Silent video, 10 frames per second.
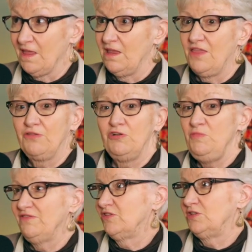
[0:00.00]
Threw
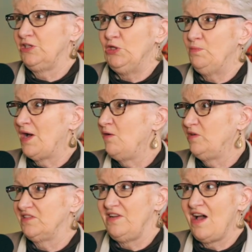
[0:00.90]
me for a loop. I
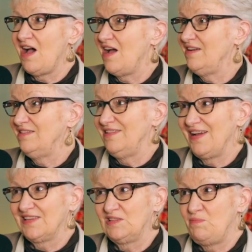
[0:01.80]
was not
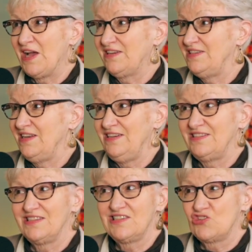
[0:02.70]
hmm. expecting
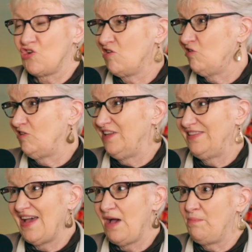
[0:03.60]
to struggle at
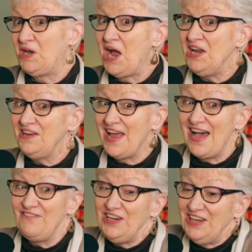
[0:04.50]
that. But I didn't
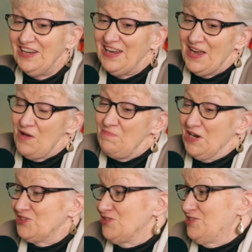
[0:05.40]
have any
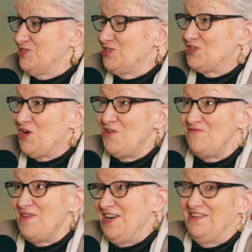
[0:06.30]
pictures to show of
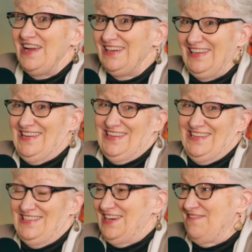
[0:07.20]
my
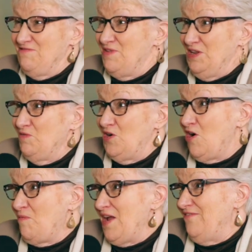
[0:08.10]
grandkids to everybody right. when
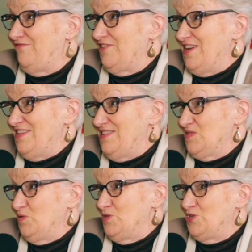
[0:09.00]
all my
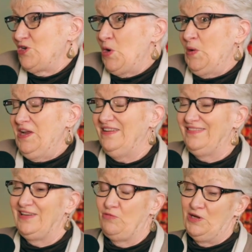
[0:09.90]
friends were showing
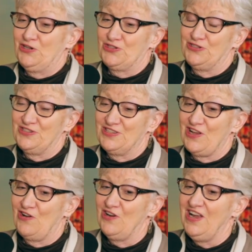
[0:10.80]
their pictures.
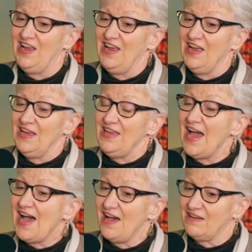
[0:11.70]
So,
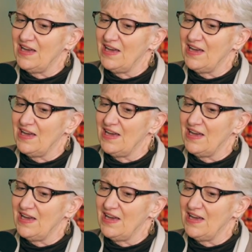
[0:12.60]
yeah.